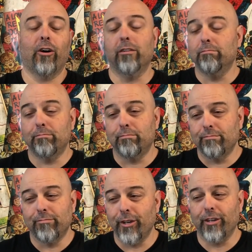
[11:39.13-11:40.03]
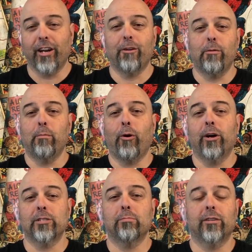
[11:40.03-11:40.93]
I know I'm
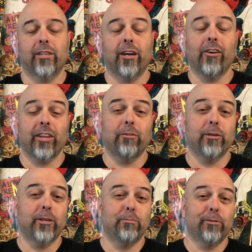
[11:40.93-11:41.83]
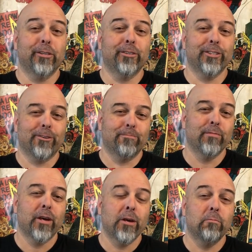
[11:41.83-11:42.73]
biased, but yeah, I think we did a pretty good job.
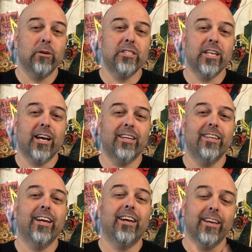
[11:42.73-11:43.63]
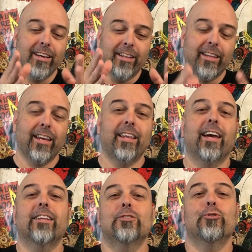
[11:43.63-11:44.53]
But yeah, they're the
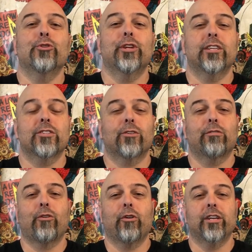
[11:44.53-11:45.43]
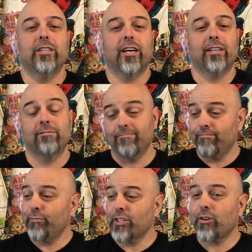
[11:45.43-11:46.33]
other two things that I've kind of done
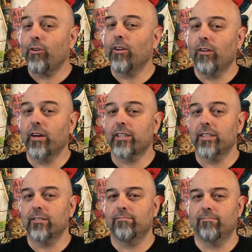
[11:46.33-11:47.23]
that's kind of like this.